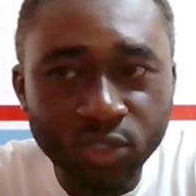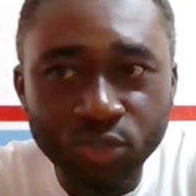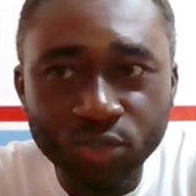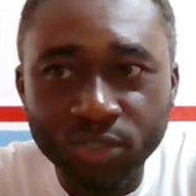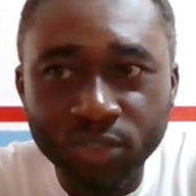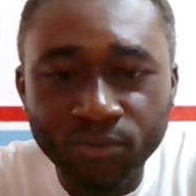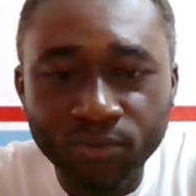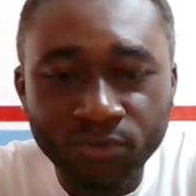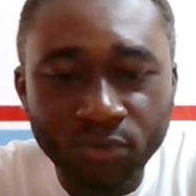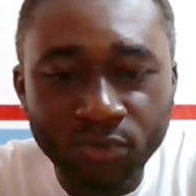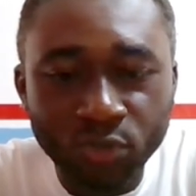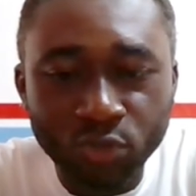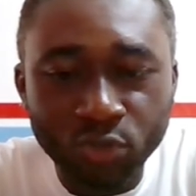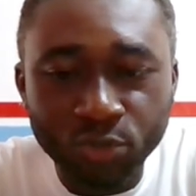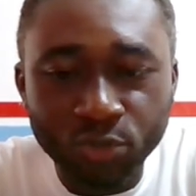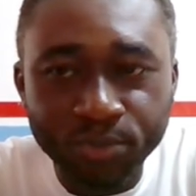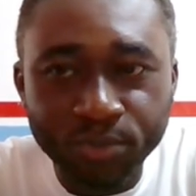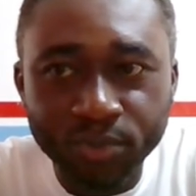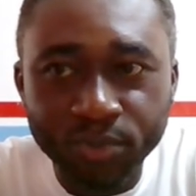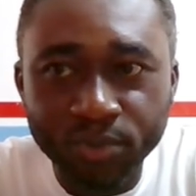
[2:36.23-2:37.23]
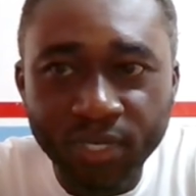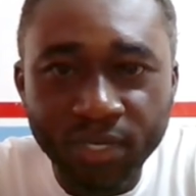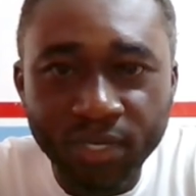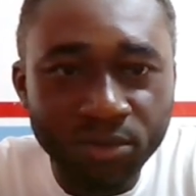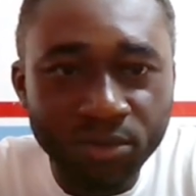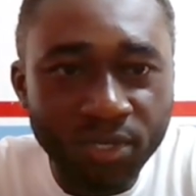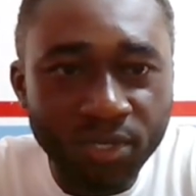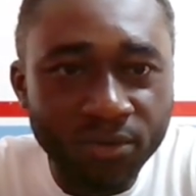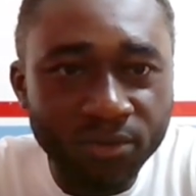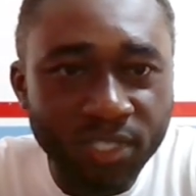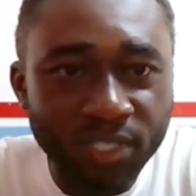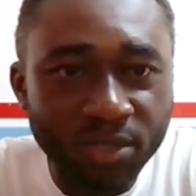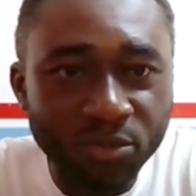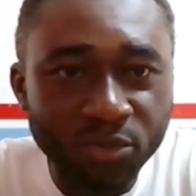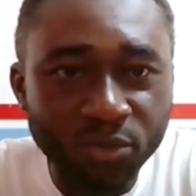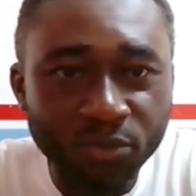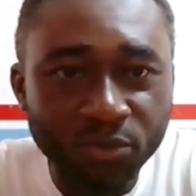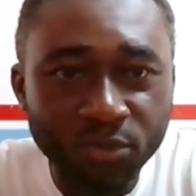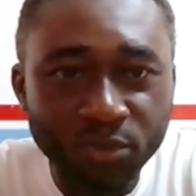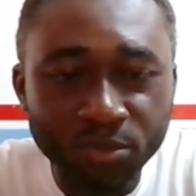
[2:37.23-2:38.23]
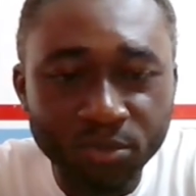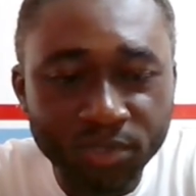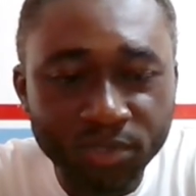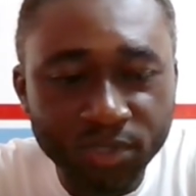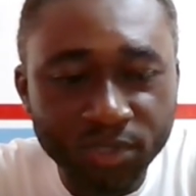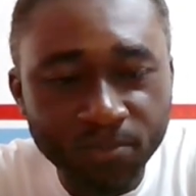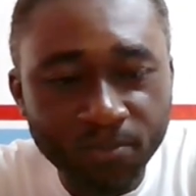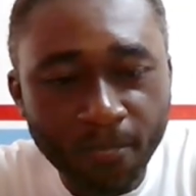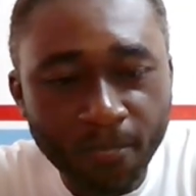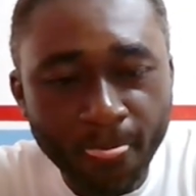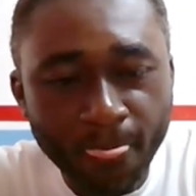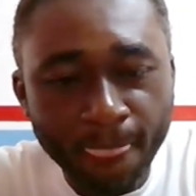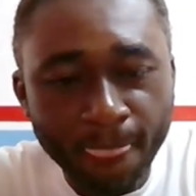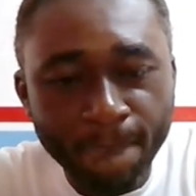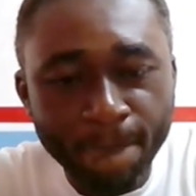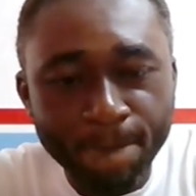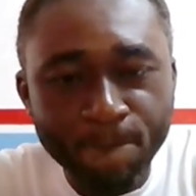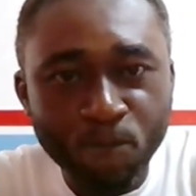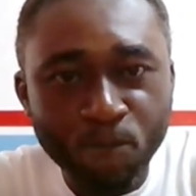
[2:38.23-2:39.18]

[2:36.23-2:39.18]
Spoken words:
let's use the for loop, right? We have types of loops.